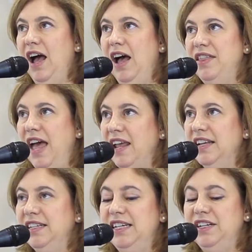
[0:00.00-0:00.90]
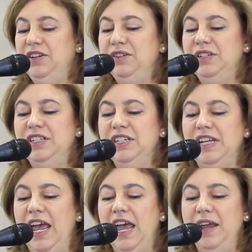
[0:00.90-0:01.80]
That continues
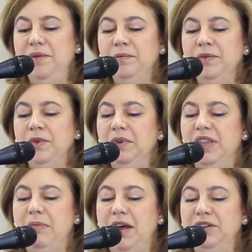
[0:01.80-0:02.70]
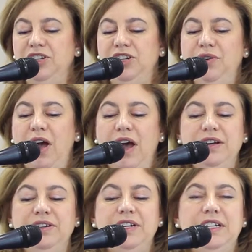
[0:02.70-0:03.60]
today with about
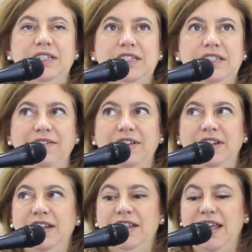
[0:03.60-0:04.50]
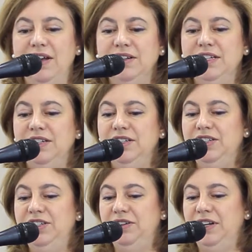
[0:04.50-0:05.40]
207,000
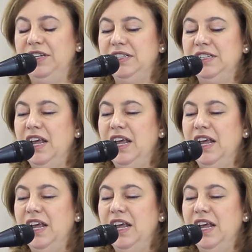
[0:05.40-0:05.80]
students